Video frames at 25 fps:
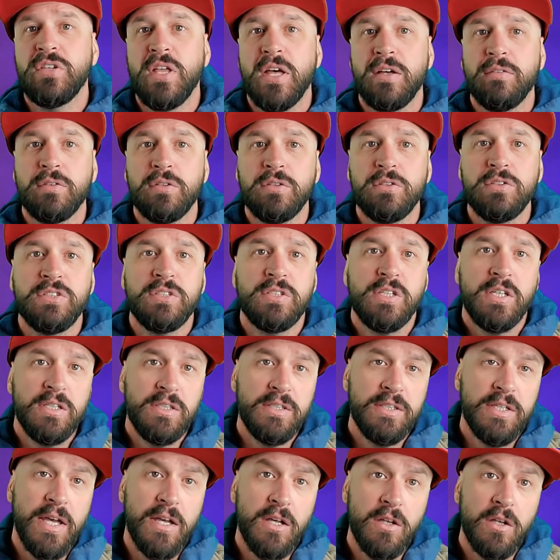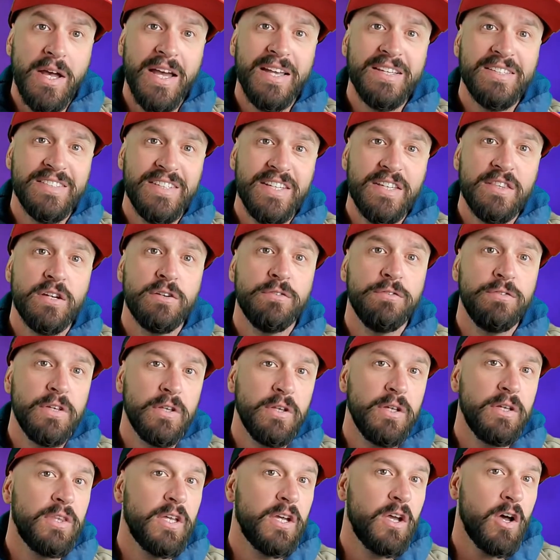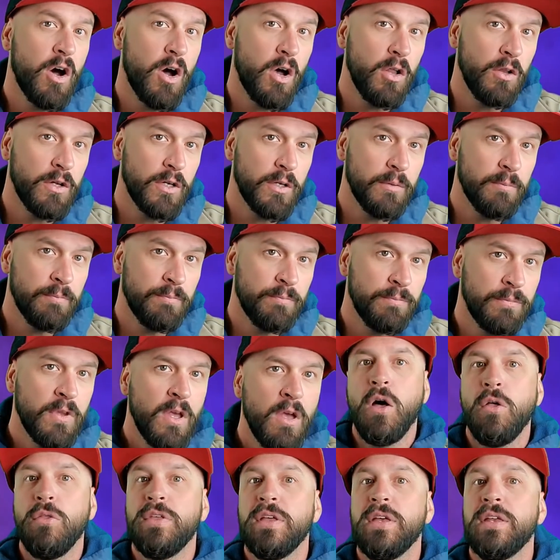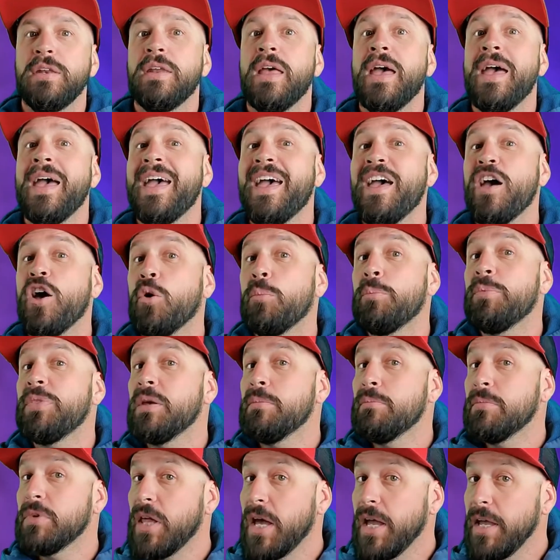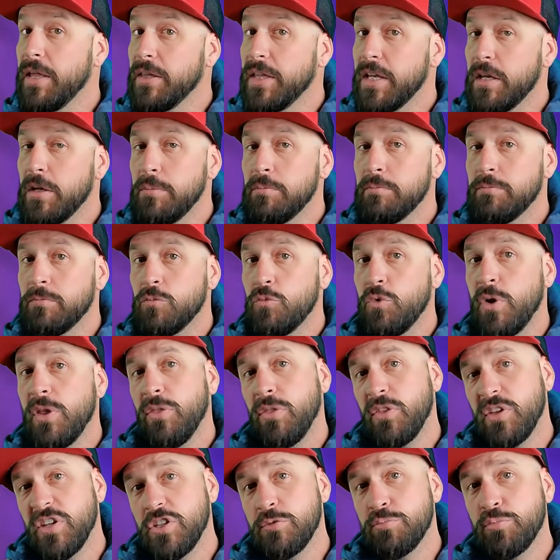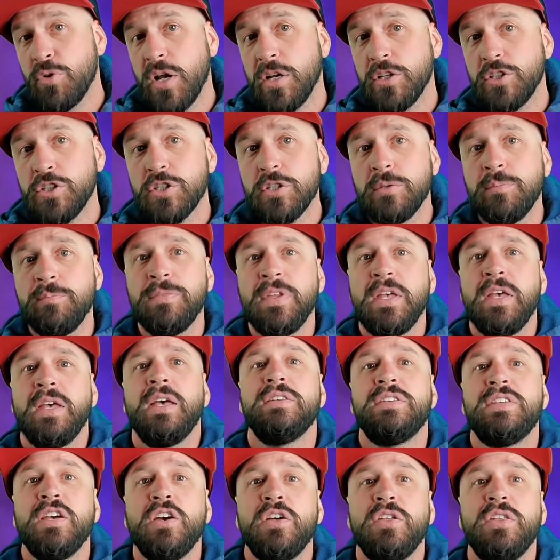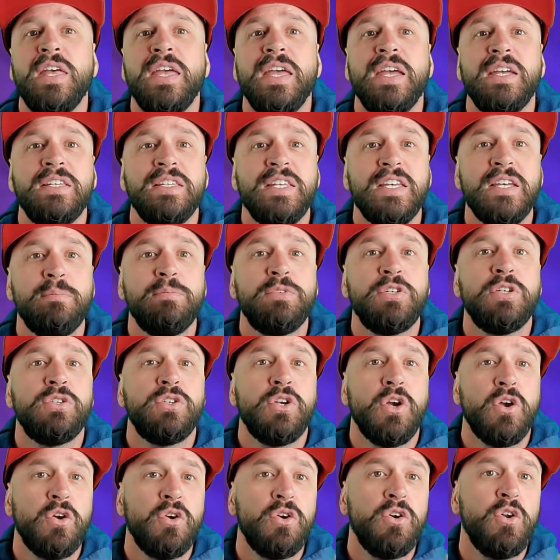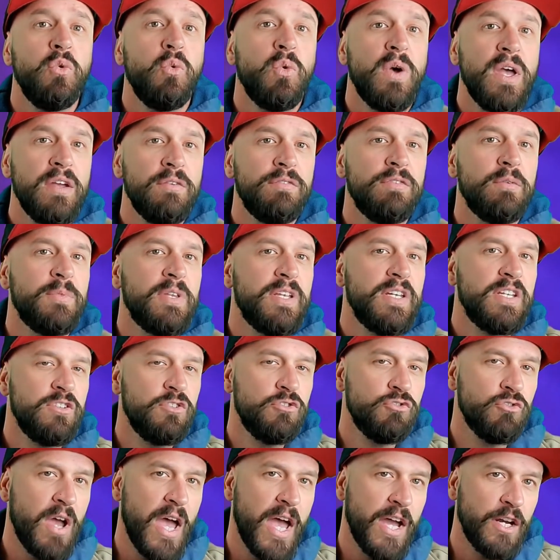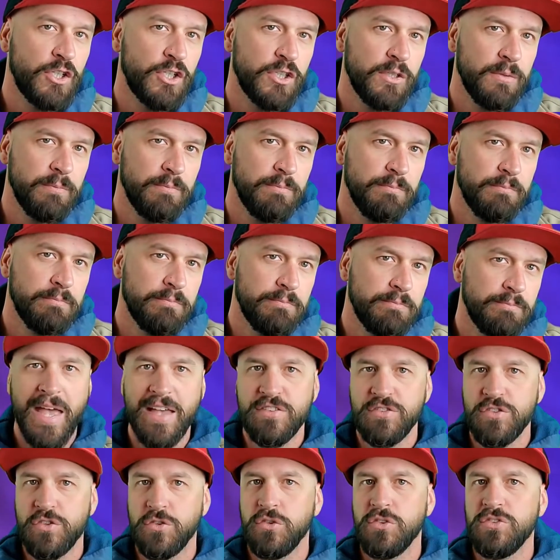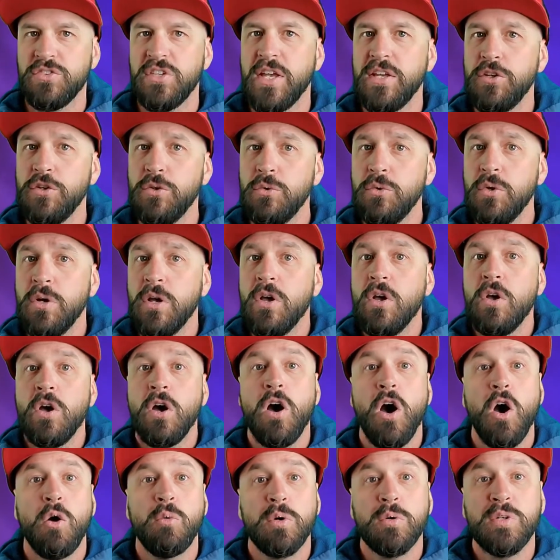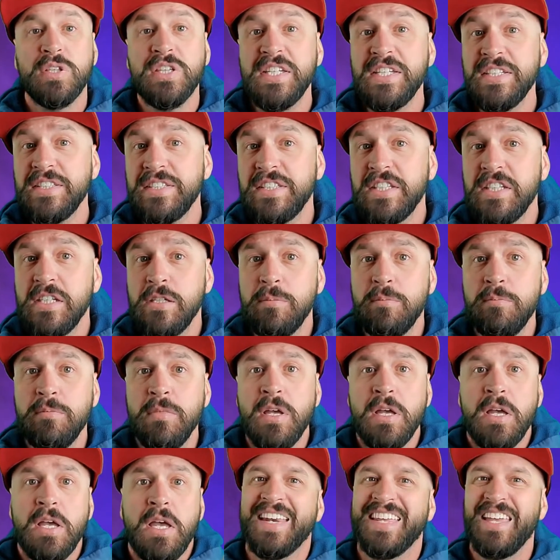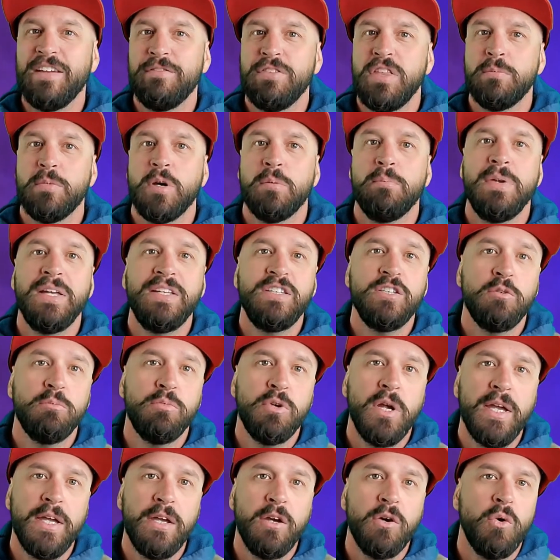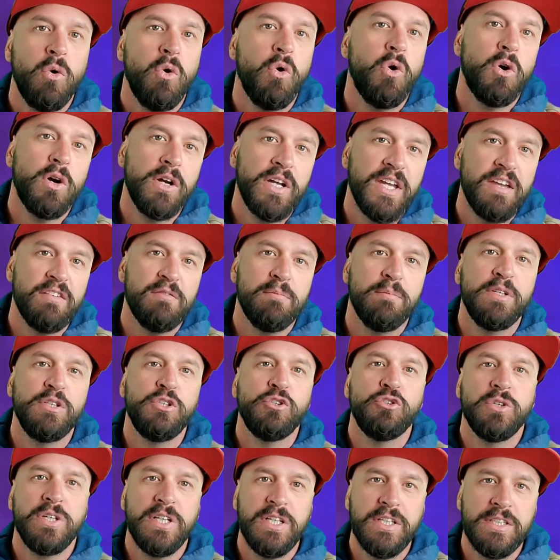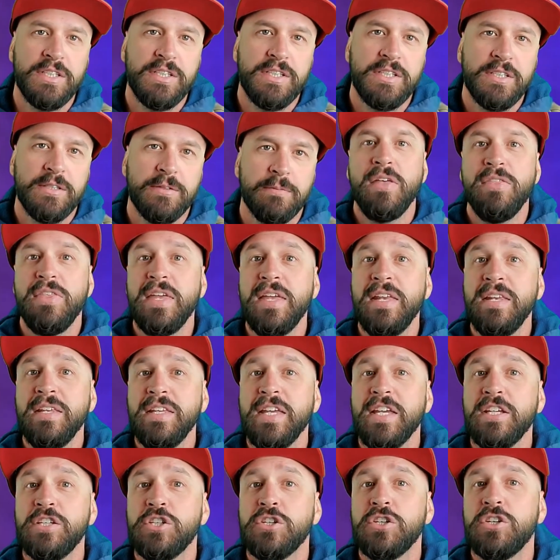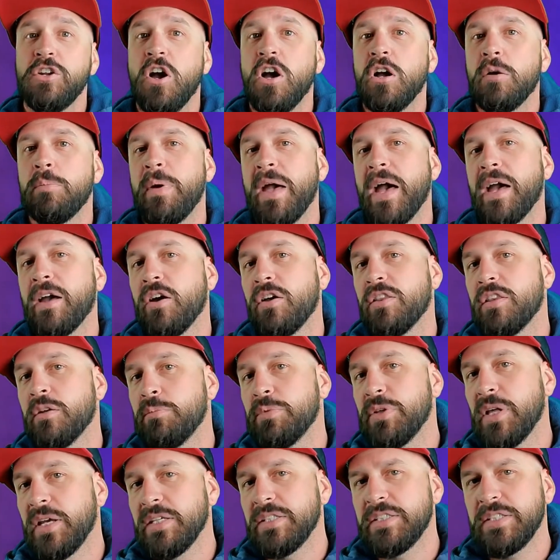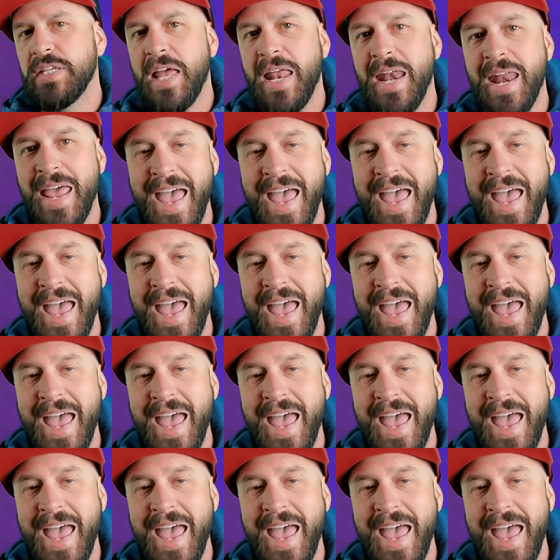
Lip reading: levels until I see they're feeling the collar. I'll then help them lightly with leash pressure until they attempt to turn away from the distraction. As soon as they do, I'll release them and give them a mental break or give them a treat. I then get your dog back on the place and